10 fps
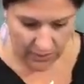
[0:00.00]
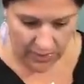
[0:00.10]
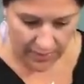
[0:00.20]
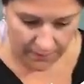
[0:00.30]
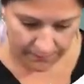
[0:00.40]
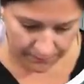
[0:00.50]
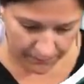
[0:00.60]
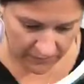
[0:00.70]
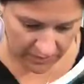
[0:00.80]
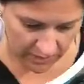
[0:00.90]
Okay,
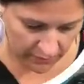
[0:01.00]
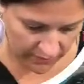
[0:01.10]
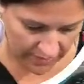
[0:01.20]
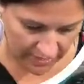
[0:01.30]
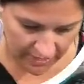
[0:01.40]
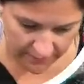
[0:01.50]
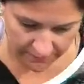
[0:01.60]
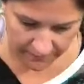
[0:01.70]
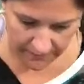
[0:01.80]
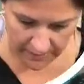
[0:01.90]
so we've got
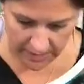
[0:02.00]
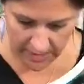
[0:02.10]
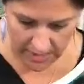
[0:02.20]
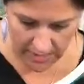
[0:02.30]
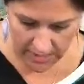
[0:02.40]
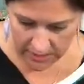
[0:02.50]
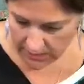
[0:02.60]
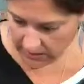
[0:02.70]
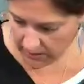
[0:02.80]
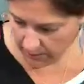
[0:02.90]

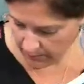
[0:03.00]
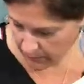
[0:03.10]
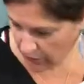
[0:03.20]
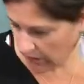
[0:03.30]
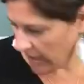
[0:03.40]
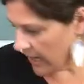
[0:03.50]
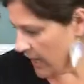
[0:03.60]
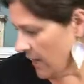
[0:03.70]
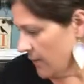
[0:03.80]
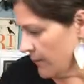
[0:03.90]
some
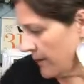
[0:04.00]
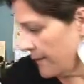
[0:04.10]
burlap.